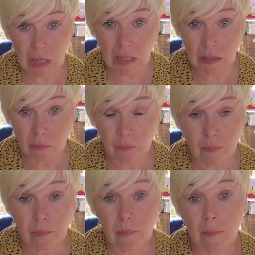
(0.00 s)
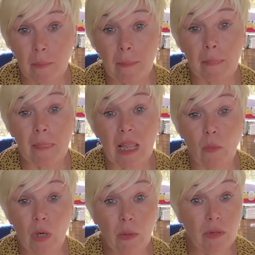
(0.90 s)
day.
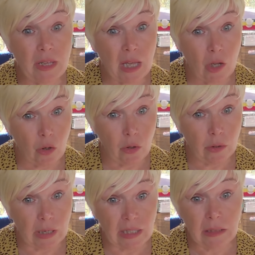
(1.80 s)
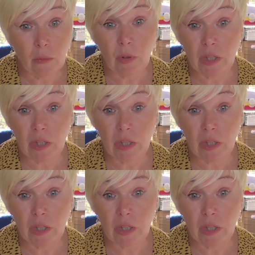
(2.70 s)
We were there early.